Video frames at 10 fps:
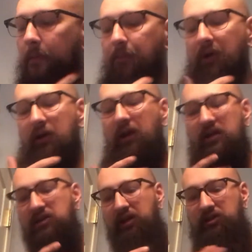But
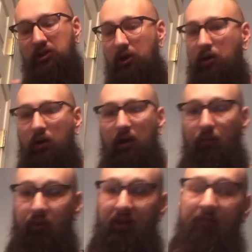as it gets longer, it
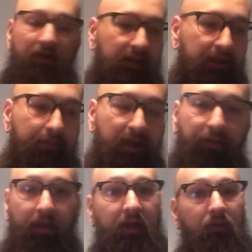will definitely be a
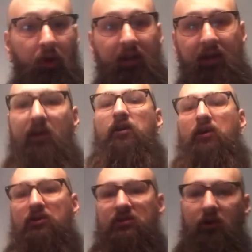thing you want to take into
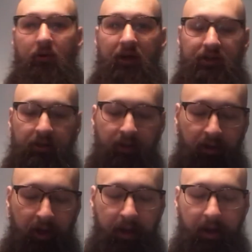consideration.
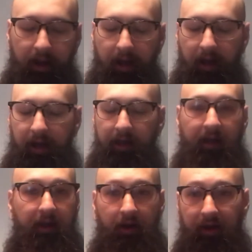I
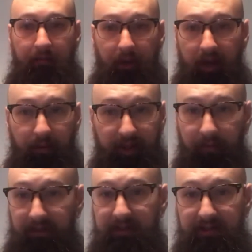cannot get by
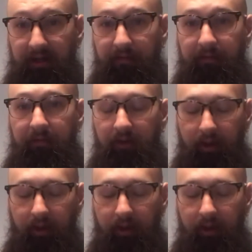without this stuff.